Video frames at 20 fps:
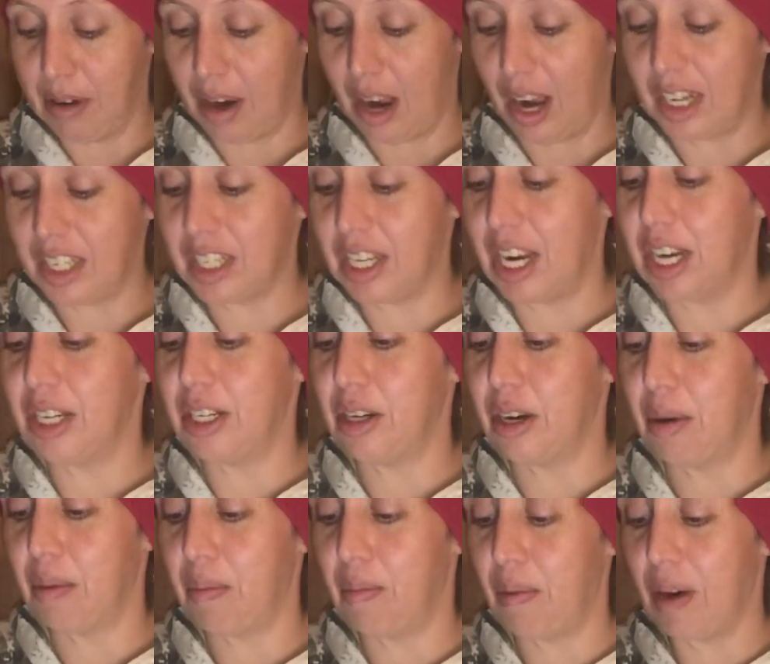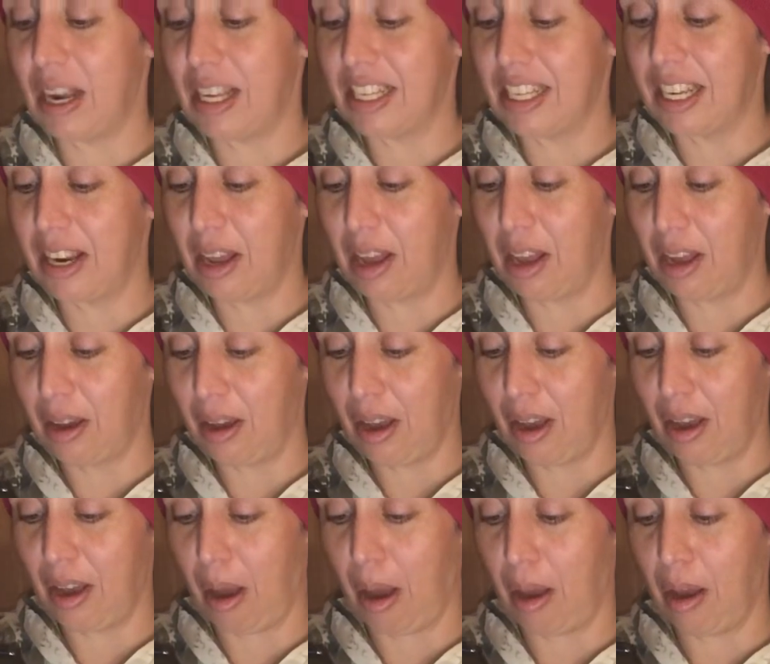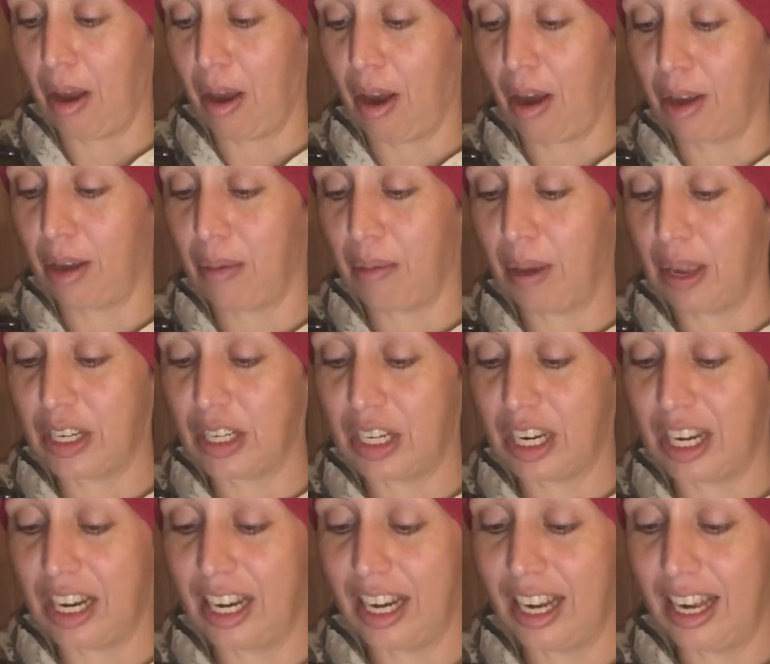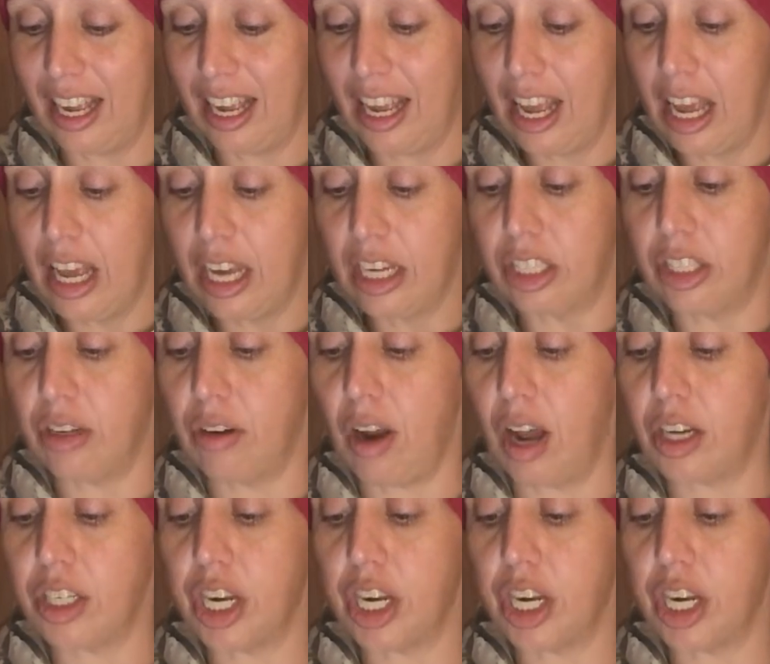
not change your present uh, uh occupation? Do not